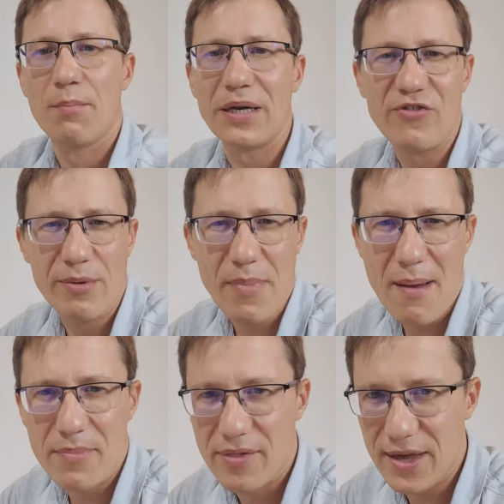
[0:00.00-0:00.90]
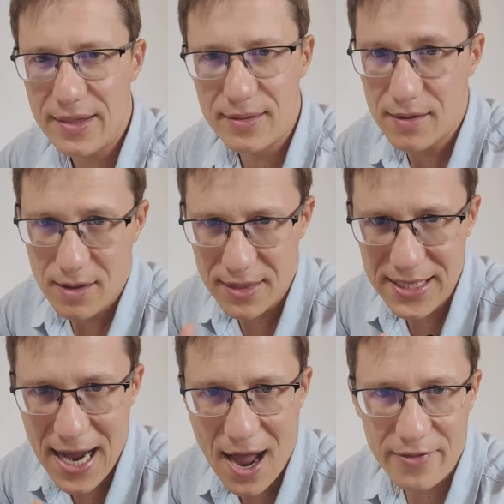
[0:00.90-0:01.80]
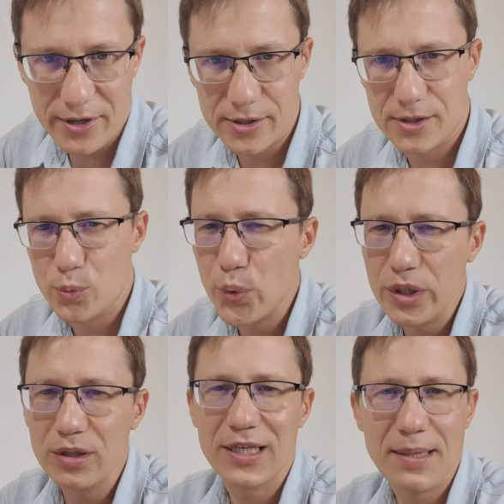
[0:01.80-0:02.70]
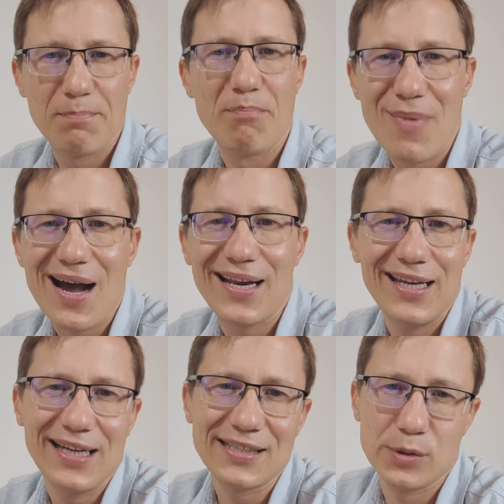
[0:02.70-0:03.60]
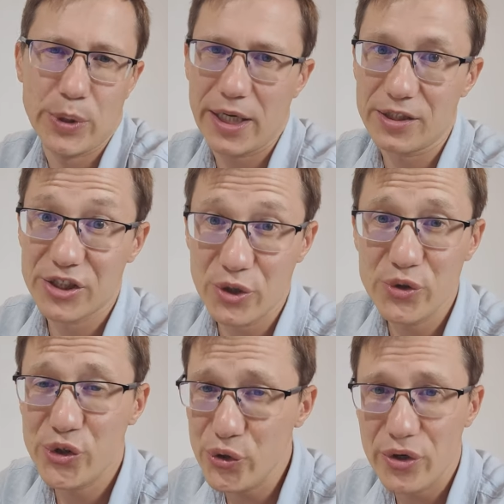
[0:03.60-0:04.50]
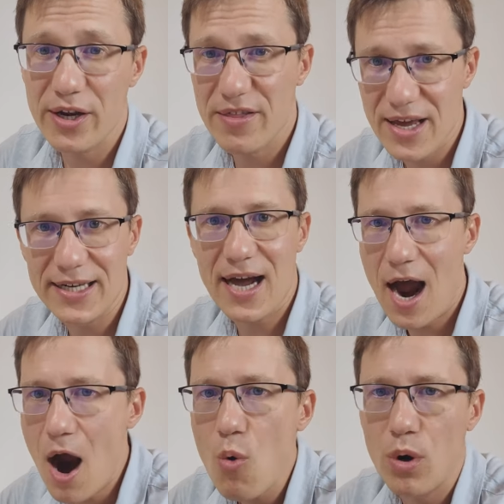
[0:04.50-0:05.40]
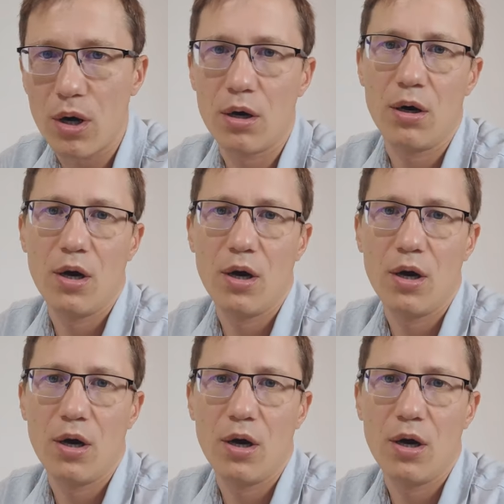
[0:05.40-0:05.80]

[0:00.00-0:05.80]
But remember that the others will keep mining as well, so during that hour,